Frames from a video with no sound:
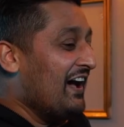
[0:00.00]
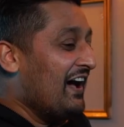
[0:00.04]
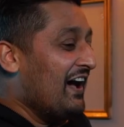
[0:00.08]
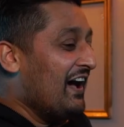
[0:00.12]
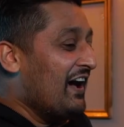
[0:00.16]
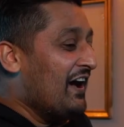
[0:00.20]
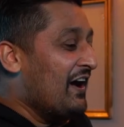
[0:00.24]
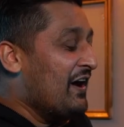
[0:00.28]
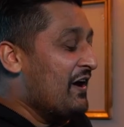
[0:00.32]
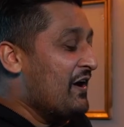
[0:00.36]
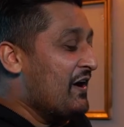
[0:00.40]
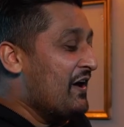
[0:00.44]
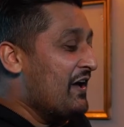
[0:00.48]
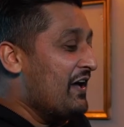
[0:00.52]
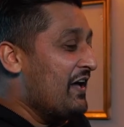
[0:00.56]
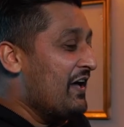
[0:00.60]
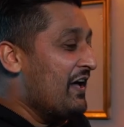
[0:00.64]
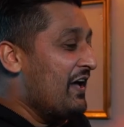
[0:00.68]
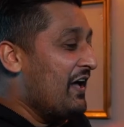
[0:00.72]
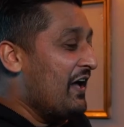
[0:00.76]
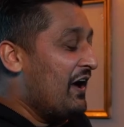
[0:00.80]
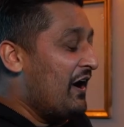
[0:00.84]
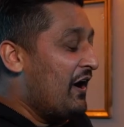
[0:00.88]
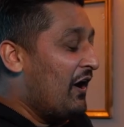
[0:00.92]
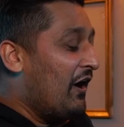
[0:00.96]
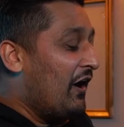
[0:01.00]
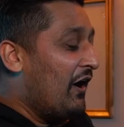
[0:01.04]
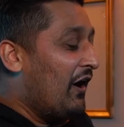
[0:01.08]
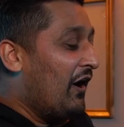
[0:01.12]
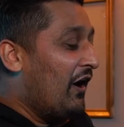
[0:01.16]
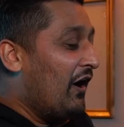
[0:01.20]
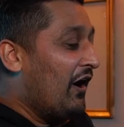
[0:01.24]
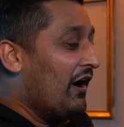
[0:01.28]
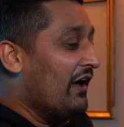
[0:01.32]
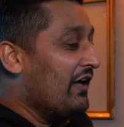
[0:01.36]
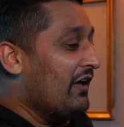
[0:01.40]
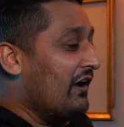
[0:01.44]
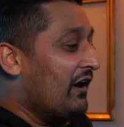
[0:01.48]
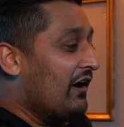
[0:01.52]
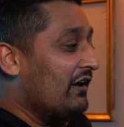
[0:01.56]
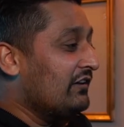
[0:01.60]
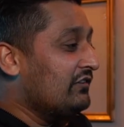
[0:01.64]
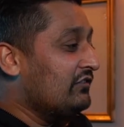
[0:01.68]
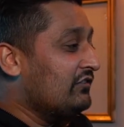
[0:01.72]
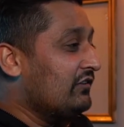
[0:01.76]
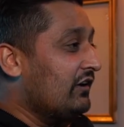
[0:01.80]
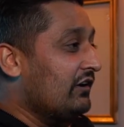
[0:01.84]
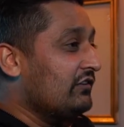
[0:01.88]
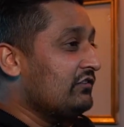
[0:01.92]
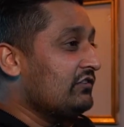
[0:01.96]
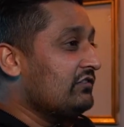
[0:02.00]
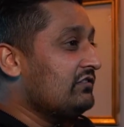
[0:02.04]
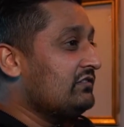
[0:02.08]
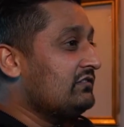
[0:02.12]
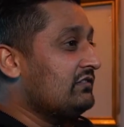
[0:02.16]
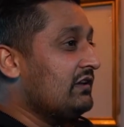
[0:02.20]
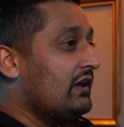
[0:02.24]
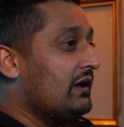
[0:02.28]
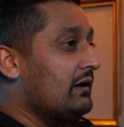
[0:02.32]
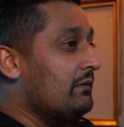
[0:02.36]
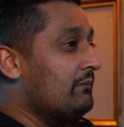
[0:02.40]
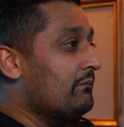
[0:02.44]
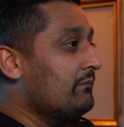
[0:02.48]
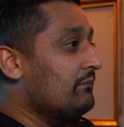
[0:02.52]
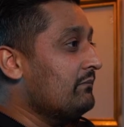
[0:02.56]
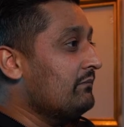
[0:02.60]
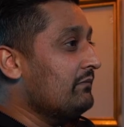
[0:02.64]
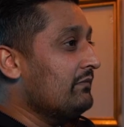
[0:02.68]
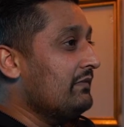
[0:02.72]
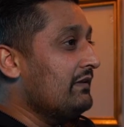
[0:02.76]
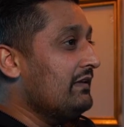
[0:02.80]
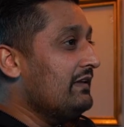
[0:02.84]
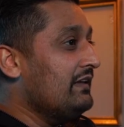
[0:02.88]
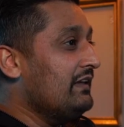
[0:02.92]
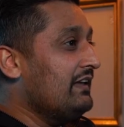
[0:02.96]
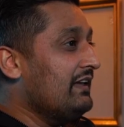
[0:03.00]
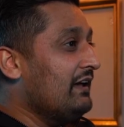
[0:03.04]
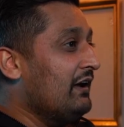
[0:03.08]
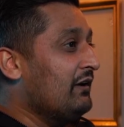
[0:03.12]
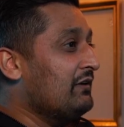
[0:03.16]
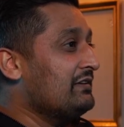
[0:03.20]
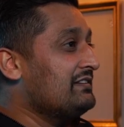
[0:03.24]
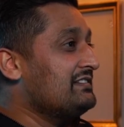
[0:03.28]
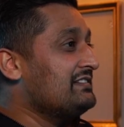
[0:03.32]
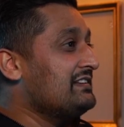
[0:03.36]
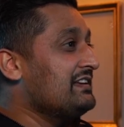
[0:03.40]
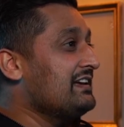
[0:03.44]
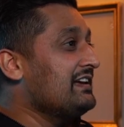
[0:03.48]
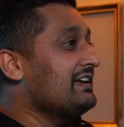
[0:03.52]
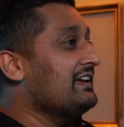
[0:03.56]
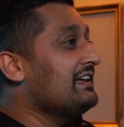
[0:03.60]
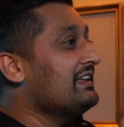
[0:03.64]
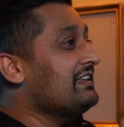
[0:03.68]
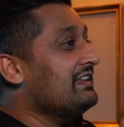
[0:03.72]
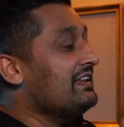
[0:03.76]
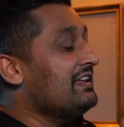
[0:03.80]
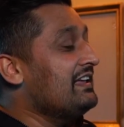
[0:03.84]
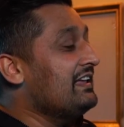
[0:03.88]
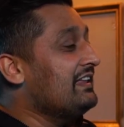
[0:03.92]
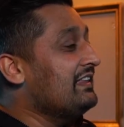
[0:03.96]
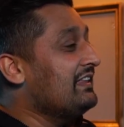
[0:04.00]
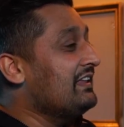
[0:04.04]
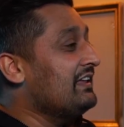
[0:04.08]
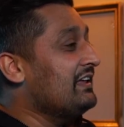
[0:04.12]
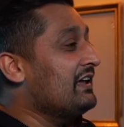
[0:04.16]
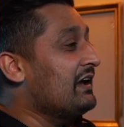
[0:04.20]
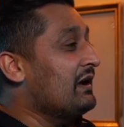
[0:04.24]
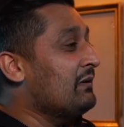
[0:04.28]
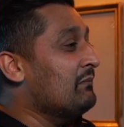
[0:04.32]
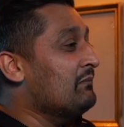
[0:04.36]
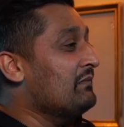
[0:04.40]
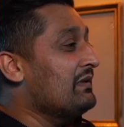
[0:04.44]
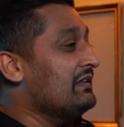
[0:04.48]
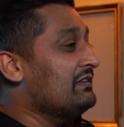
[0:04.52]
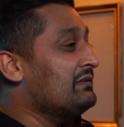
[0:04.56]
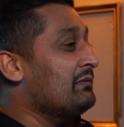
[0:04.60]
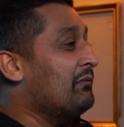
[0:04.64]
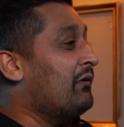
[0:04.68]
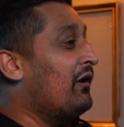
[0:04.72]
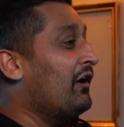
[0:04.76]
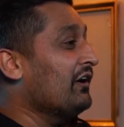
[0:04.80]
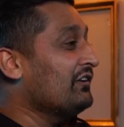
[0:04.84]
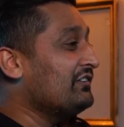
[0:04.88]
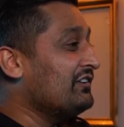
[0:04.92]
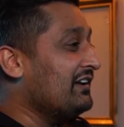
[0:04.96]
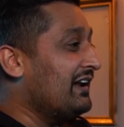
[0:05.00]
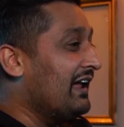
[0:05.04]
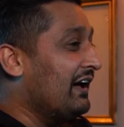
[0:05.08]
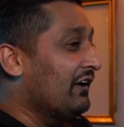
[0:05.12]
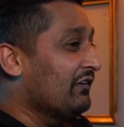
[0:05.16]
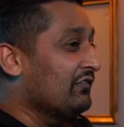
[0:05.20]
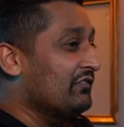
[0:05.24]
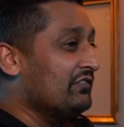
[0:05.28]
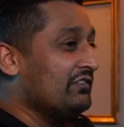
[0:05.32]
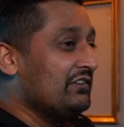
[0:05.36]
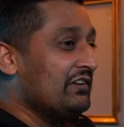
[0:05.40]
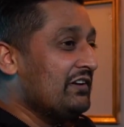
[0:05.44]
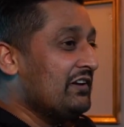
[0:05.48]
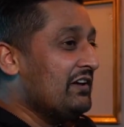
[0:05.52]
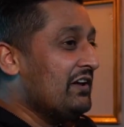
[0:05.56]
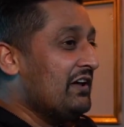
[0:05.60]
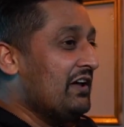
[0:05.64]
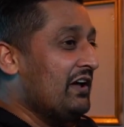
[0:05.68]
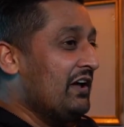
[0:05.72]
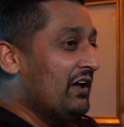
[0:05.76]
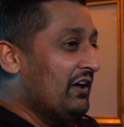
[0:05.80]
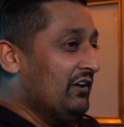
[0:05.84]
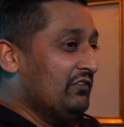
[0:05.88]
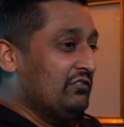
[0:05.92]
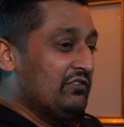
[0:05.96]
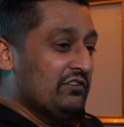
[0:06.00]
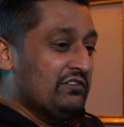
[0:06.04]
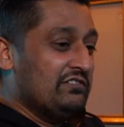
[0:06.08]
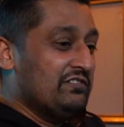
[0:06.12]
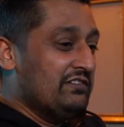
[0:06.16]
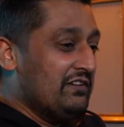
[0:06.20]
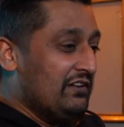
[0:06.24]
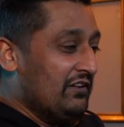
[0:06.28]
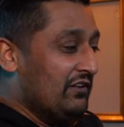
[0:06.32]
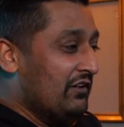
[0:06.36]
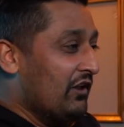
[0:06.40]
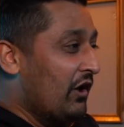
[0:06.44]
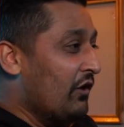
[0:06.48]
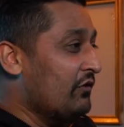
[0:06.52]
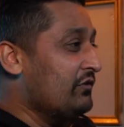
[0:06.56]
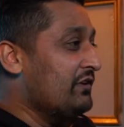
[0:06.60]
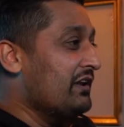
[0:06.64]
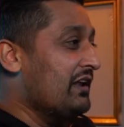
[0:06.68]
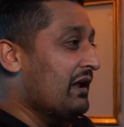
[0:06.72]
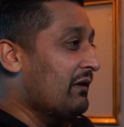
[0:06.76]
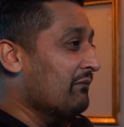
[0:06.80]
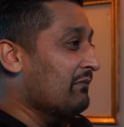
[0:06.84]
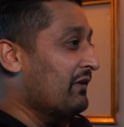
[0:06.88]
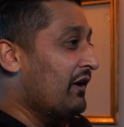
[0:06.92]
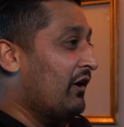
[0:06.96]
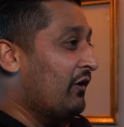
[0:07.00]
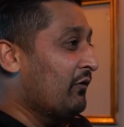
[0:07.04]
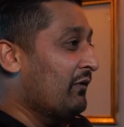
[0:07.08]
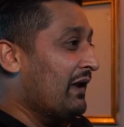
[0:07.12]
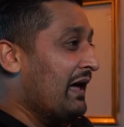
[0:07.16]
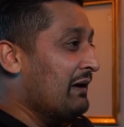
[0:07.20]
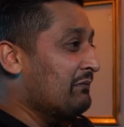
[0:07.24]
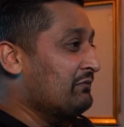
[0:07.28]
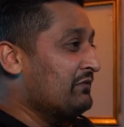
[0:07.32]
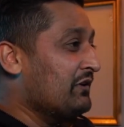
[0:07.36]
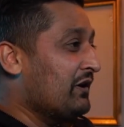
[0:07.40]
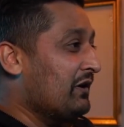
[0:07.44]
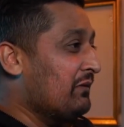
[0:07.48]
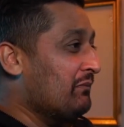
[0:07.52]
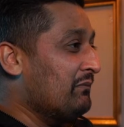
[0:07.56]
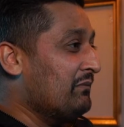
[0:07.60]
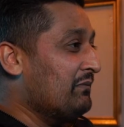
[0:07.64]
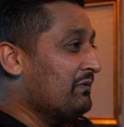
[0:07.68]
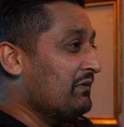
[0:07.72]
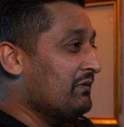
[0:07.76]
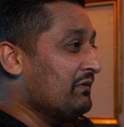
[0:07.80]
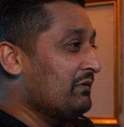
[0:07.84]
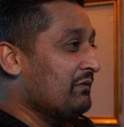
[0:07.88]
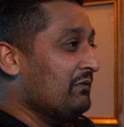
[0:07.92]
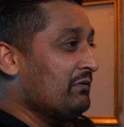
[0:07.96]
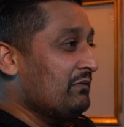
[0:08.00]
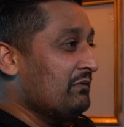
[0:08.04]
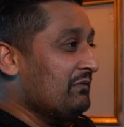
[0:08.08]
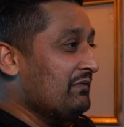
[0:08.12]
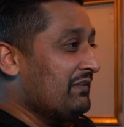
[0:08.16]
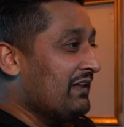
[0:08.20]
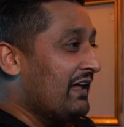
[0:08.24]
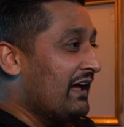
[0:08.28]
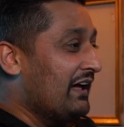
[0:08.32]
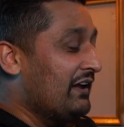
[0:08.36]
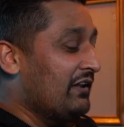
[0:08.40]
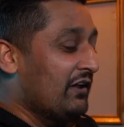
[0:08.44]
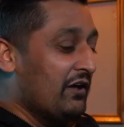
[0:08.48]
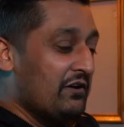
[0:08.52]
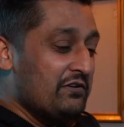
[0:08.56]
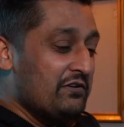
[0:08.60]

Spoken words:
uh, I just I was sitting in the departure lounge, just loading up the whole laptop, like